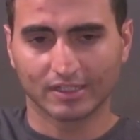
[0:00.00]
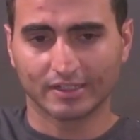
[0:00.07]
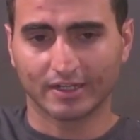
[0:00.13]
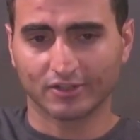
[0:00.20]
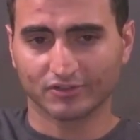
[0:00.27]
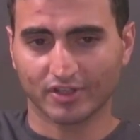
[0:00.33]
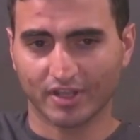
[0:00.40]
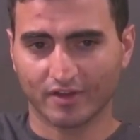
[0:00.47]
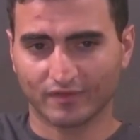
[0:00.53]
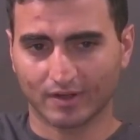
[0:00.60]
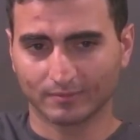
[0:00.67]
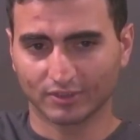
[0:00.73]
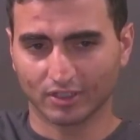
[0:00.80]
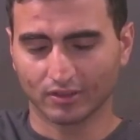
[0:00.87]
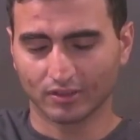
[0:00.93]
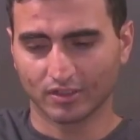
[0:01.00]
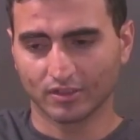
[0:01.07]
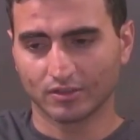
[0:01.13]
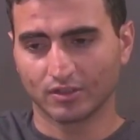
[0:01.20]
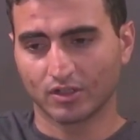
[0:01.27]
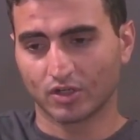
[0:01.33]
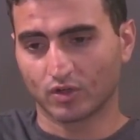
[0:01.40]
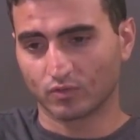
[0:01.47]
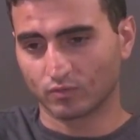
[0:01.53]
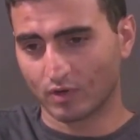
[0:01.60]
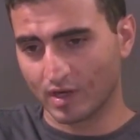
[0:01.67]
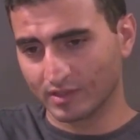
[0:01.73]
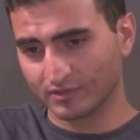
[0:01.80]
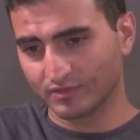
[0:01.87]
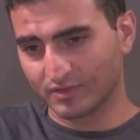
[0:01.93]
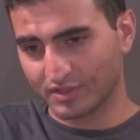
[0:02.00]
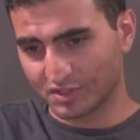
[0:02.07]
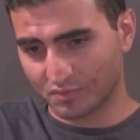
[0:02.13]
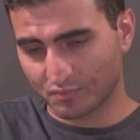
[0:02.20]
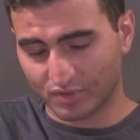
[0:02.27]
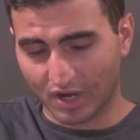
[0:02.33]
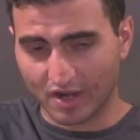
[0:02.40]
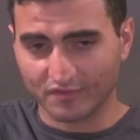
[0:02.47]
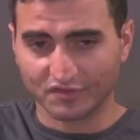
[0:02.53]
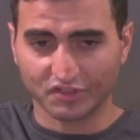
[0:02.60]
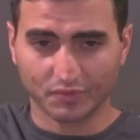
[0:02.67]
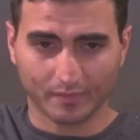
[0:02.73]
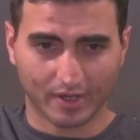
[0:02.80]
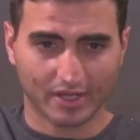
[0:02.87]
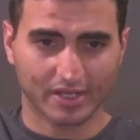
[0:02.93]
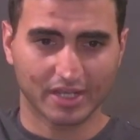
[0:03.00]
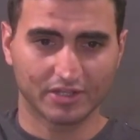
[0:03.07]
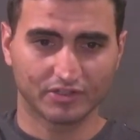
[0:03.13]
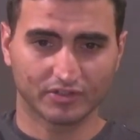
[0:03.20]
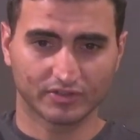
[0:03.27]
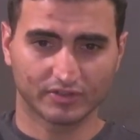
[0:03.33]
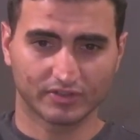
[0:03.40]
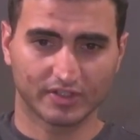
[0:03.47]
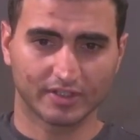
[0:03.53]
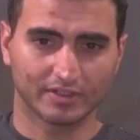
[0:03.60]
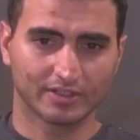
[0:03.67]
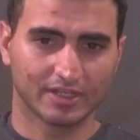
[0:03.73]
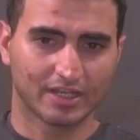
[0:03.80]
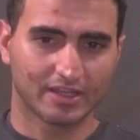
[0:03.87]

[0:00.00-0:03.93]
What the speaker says: Now, Sayyaf Abdullah runs this private spy agency